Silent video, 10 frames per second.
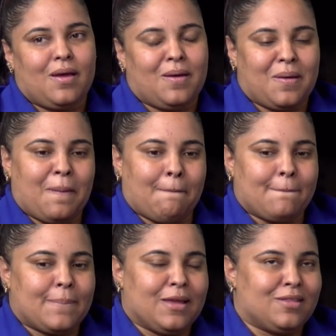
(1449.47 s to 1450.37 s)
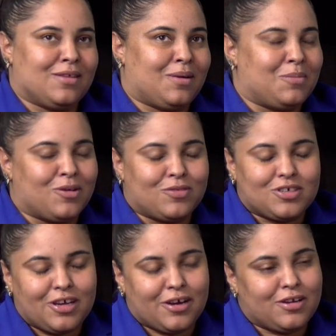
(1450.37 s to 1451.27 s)
And then I met with
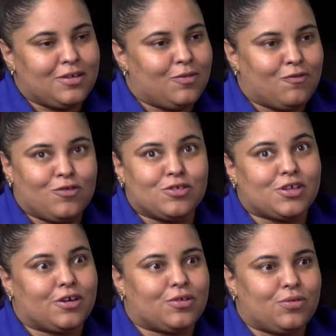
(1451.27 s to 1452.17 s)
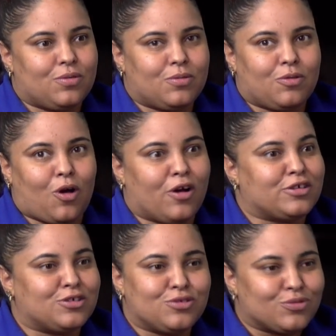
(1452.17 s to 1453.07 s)
Charity, full circle. Our
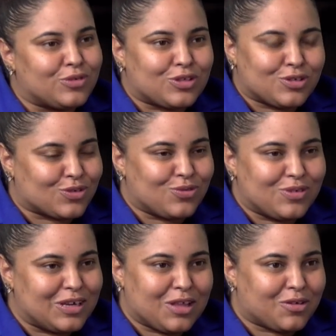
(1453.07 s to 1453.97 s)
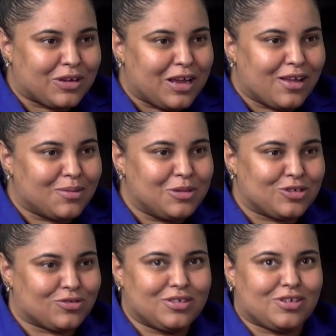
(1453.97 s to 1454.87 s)
children went to school together in
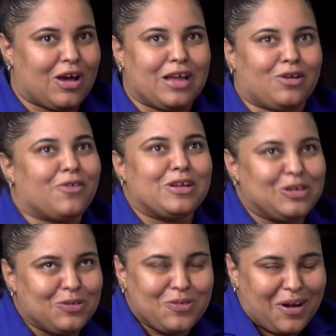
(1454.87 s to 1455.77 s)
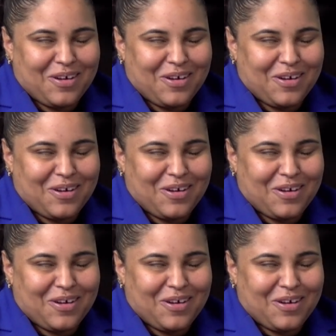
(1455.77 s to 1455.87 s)
elementary, so I had already knew her